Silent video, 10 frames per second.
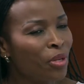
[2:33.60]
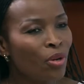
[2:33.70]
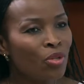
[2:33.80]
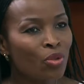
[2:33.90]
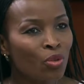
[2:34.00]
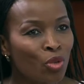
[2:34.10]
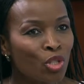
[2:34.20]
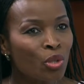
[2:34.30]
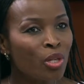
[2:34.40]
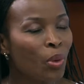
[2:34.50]
because
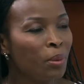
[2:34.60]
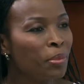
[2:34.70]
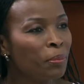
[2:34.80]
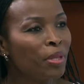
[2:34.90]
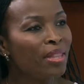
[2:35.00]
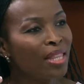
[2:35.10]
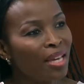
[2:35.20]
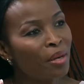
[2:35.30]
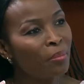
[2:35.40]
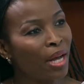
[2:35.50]
usually when people
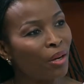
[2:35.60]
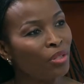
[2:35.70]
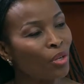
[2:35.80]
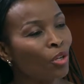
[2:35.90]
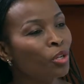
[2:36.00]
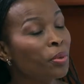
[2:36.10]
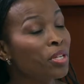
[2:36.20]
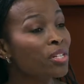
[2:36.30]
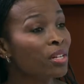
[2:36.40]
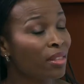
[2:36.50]
think about
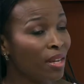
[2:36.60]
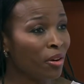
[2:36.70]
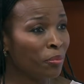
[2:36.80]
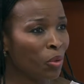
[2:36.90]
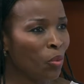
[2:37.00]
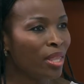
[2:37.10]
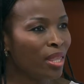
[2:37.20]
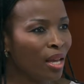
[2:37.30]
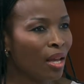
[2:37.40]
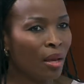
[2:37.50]
occupational therapy, we
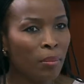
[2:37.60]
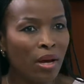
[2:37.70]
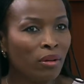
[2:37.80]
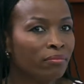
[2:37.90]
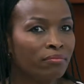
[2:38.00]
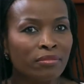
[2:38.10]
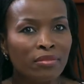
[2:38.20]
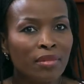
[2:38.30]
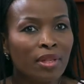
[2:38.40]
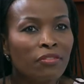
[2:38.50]
think about
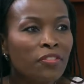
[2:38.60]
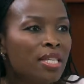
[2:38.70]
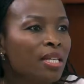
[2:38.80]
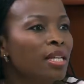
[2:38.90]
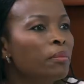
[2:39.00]
physical